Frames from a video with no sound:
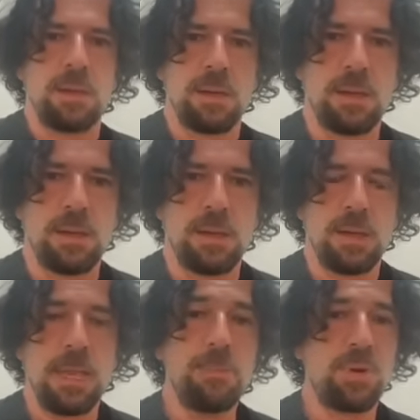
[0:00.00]

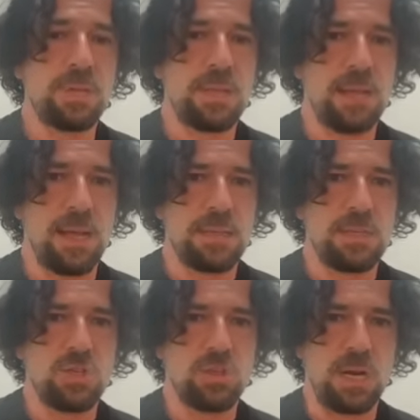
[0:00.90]
Important
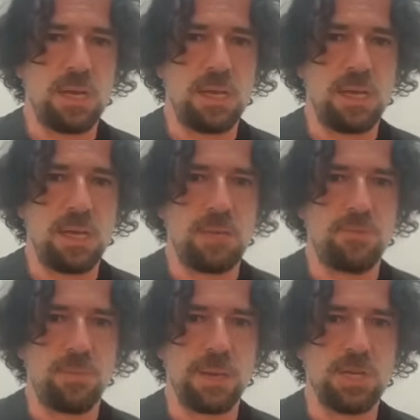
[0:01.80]
additional
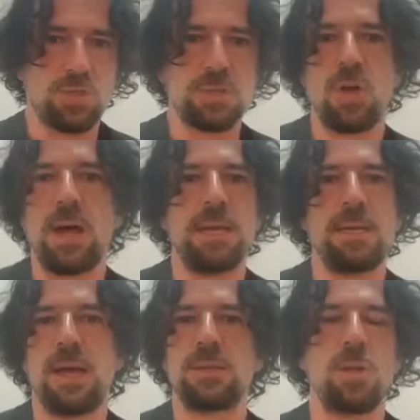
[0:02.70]
information. So
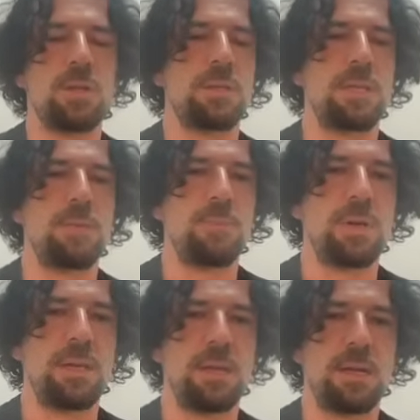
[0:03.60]
I told him
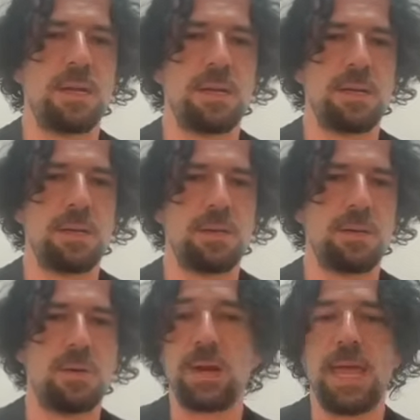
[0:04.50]
here,
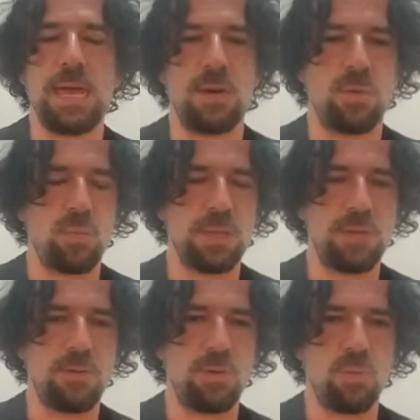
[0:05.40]
or her, or
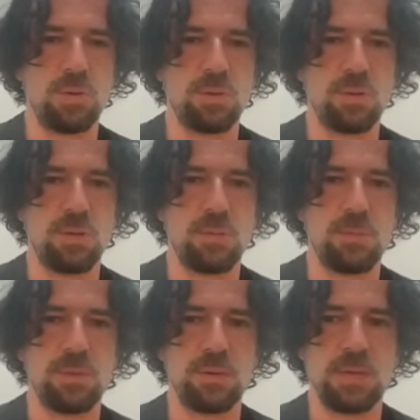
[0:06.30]
whatever you want to call the
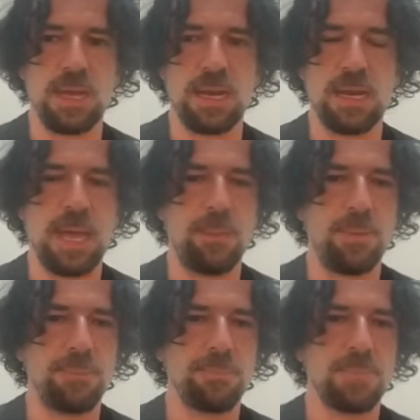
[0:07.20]
LLM,
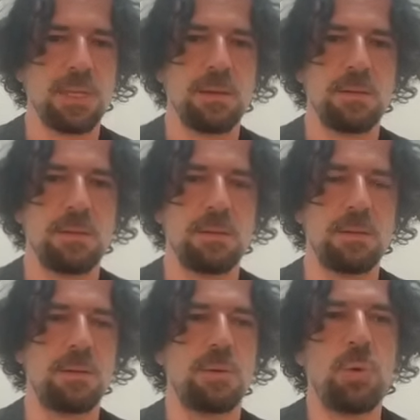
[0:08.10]

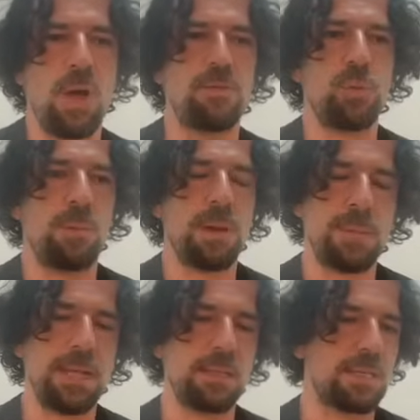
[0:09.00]
you have to
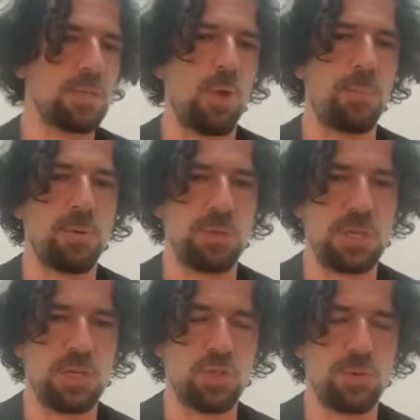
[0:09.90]
implement the stop
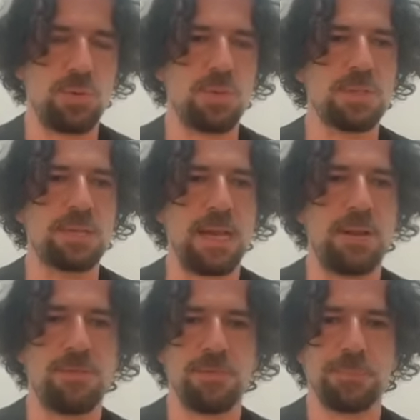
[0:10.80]
condition
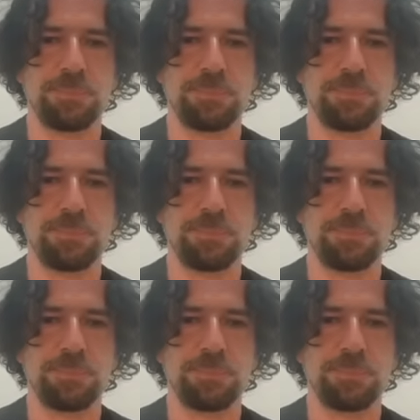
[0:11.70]
yourself.